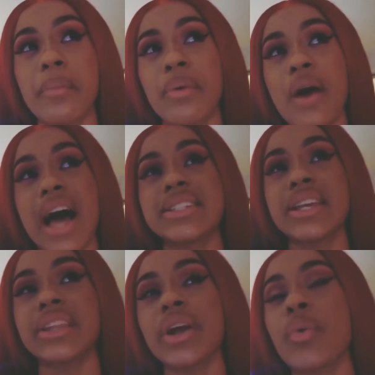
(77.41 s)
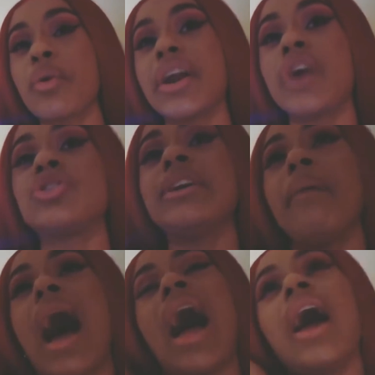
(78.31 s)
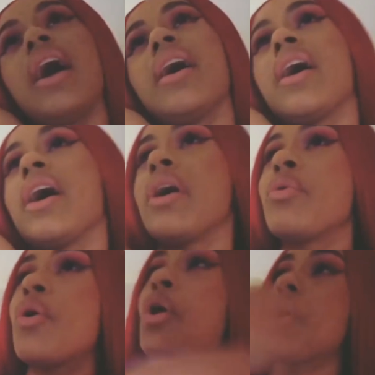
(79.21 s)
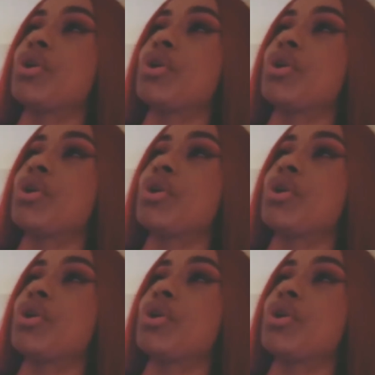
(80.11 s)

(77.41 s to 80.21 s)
Anyways, y'all, let me know what y'all think about it all below.